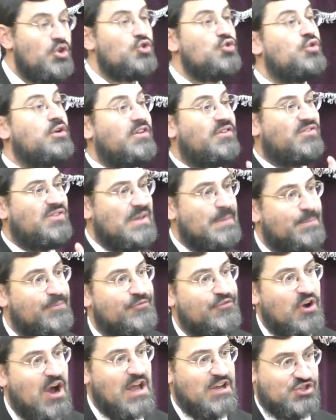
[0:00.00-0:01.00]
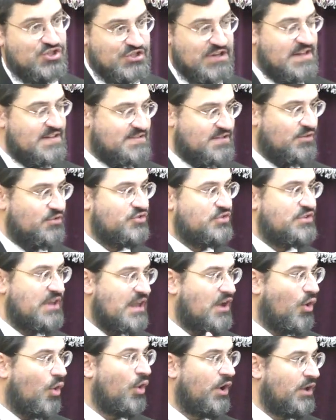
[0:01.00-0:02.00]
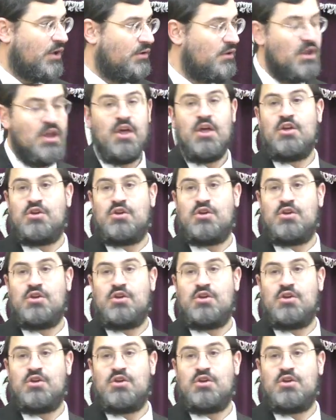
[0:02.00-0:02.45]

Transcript: You could deep fry schnitzels. You take oil,